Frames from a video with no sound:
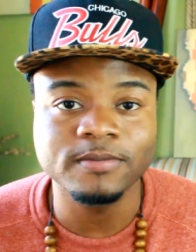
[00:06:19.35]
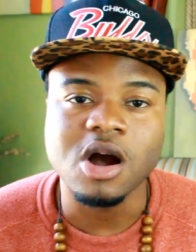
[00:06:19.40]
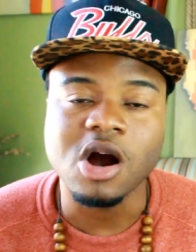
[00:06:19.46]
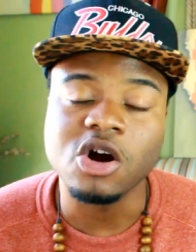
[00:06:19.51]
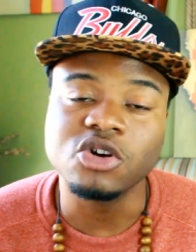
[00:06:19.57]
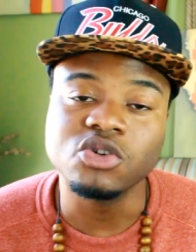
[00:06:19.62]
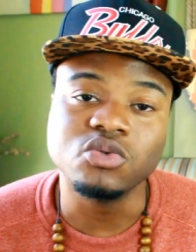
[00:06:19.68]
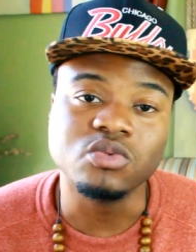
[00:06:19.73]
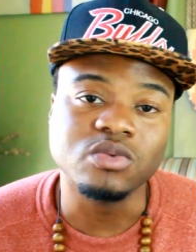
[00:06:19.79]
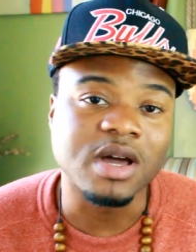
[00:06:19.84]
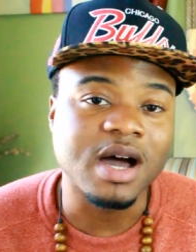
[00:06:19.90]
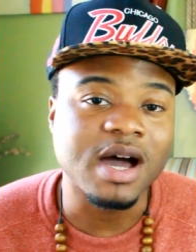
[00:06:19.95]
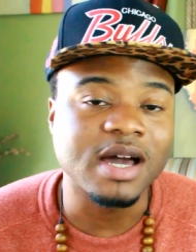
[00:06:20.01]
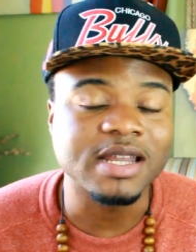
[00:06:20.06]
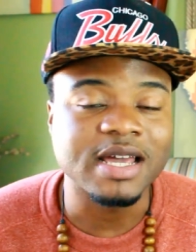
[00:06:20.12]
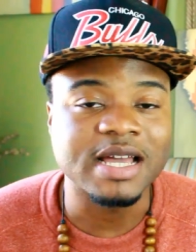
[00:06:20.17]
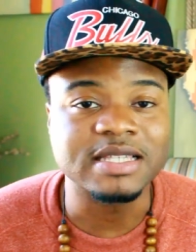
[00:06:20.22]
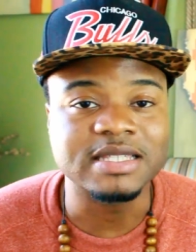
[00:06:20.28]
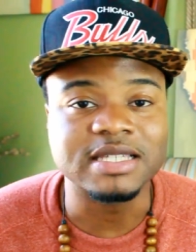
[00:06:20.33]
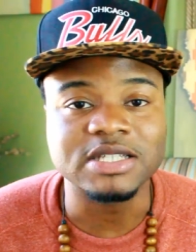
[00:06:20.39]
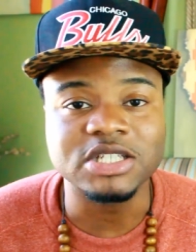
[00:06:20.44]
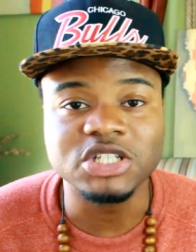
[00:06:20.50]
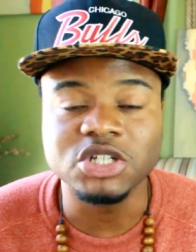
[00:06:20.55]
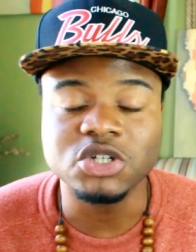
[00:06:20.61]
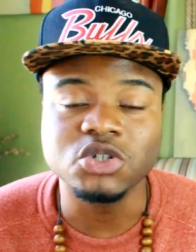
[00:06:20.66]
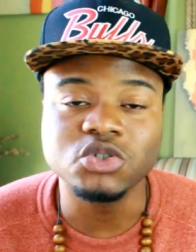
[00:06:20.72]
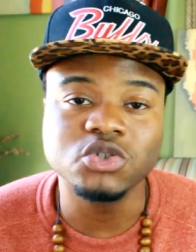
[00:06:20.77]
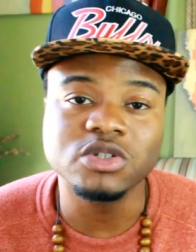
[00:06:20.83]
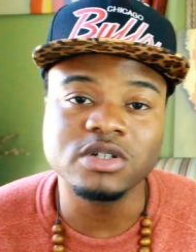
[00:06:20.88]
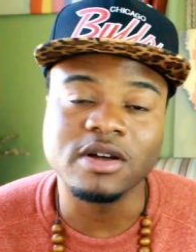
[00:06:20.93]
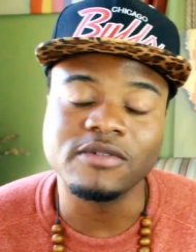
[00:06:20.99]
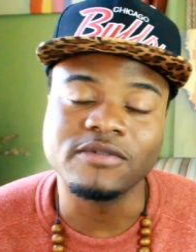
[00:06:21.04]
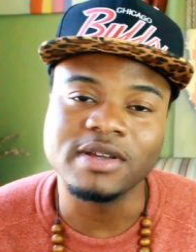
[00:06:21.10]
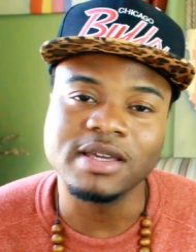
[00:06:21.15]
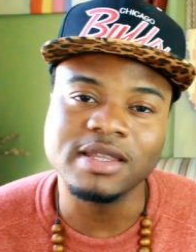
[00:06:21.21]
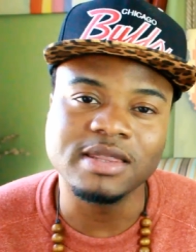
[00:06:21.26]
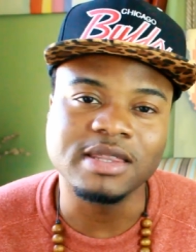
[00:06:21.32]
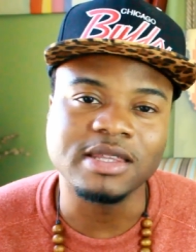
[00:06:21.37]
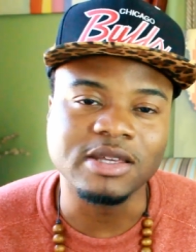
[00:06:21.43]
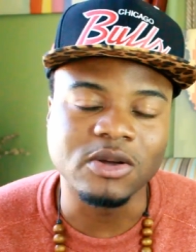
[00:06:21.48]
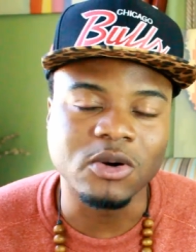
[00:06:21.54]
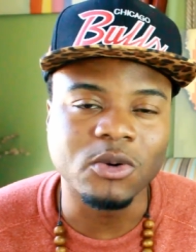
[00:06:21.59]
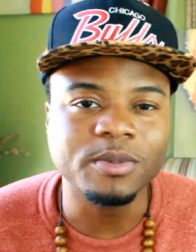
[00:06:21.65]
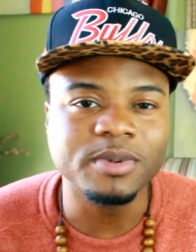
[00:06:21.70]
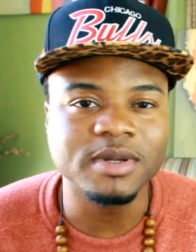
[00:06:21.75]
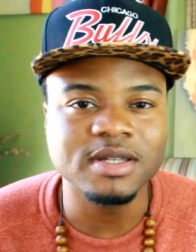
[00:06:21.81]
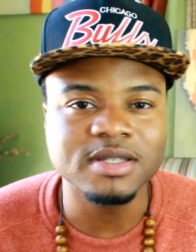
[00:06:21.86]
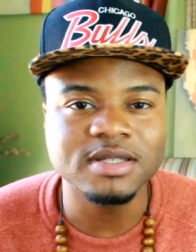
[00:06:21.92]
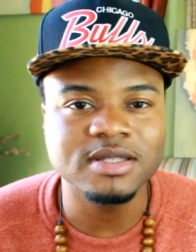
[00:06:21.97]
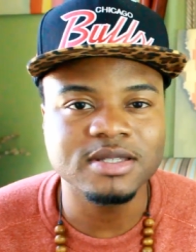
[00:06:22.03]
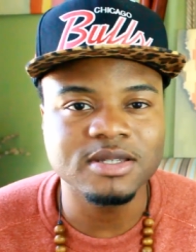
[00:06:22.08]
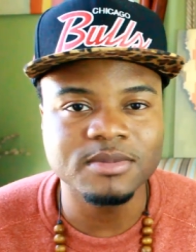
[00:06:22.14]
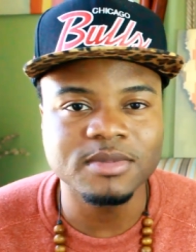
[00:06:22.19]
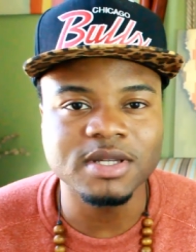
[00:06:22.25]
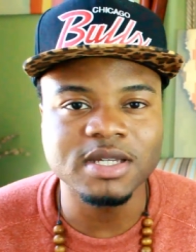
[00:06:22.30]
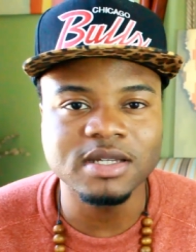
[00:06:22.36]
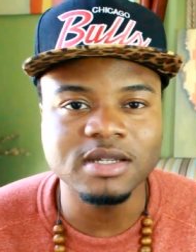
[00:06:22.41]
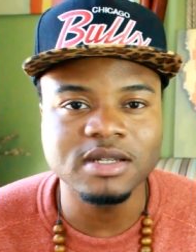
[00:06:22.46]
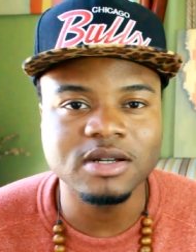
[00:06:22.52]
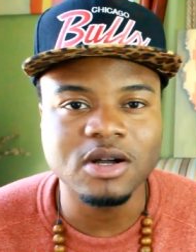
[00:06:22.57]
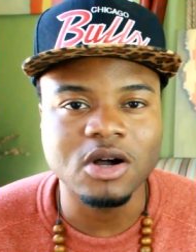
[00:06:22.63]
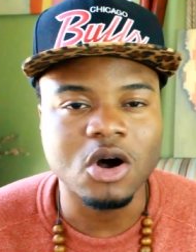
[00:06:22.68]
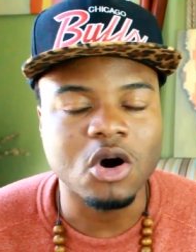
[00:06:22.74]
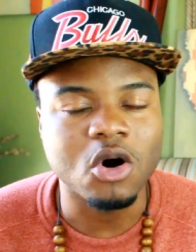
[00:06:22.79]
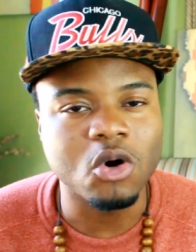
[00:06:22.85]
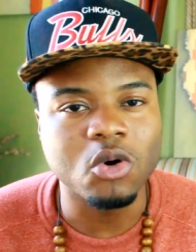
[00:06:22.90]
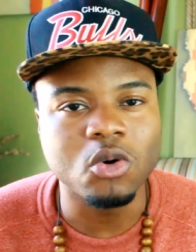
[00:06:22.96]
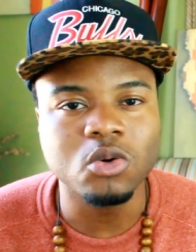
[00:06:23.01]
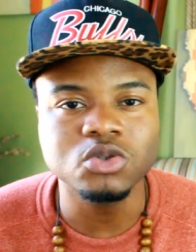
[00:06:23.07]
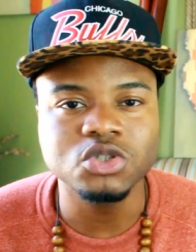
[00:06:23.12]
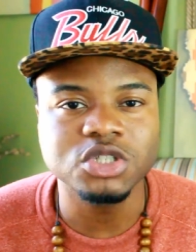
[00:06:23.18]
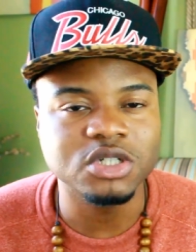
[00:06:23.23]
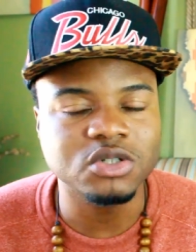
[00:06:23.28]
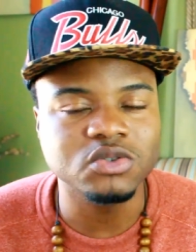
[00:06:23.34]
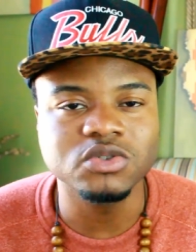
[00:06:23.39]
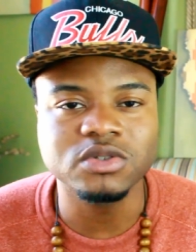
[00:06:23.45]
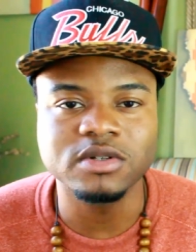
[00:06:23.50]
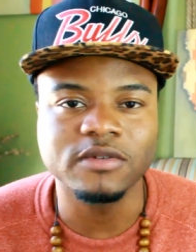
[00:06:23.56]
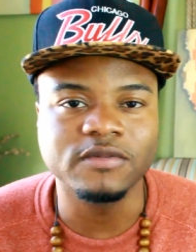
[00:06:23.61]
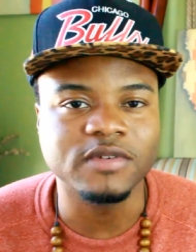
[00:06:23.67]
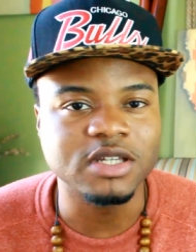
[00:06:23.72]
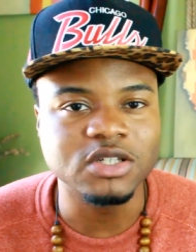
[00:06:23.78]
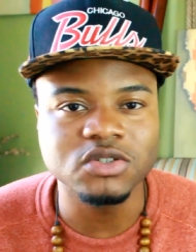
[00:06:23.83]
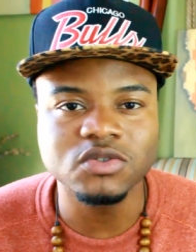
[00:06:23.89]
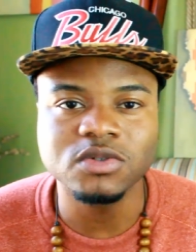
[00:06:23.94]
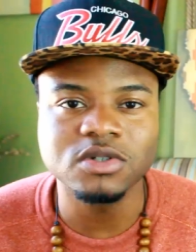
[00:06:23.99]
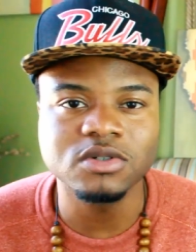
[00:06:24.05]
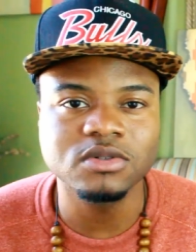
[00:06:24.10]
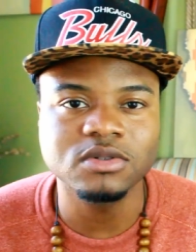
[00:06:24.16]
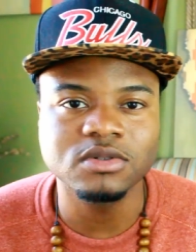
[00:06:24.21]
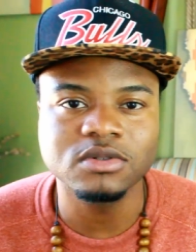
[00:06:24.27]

Are you not as the children of Ethiopians to me, O children of Israel?